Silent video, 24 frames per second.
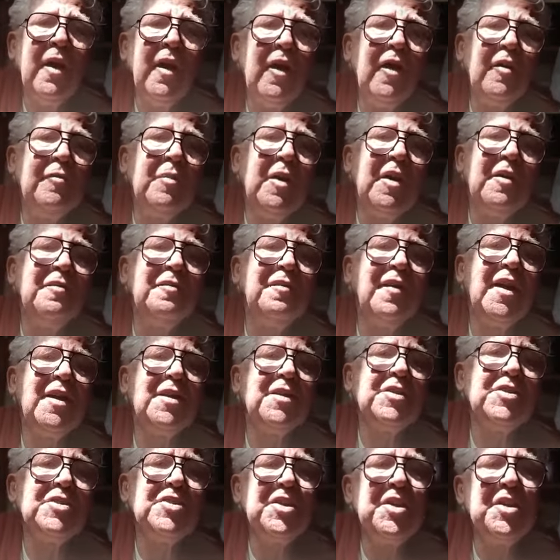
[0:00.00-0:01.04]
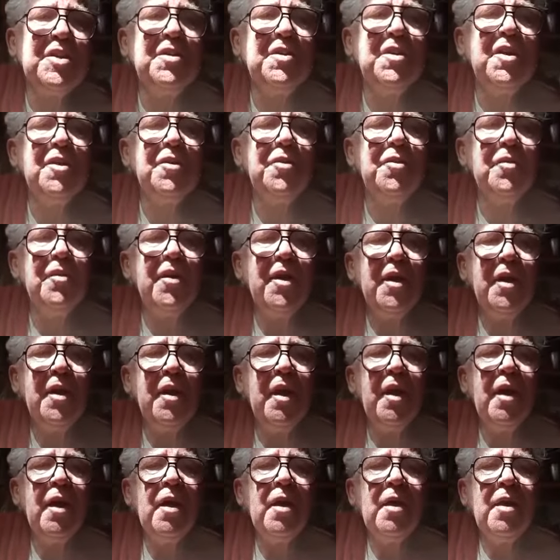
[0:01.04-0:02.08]
of my fantasy
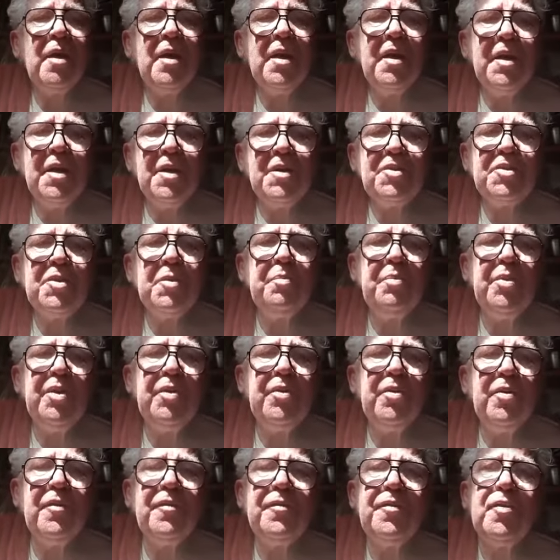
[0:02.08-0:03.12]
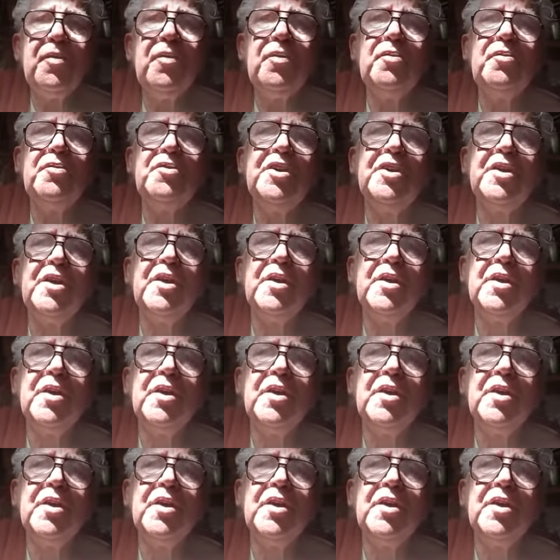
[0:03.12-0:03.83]
dithering. It's a beautiful day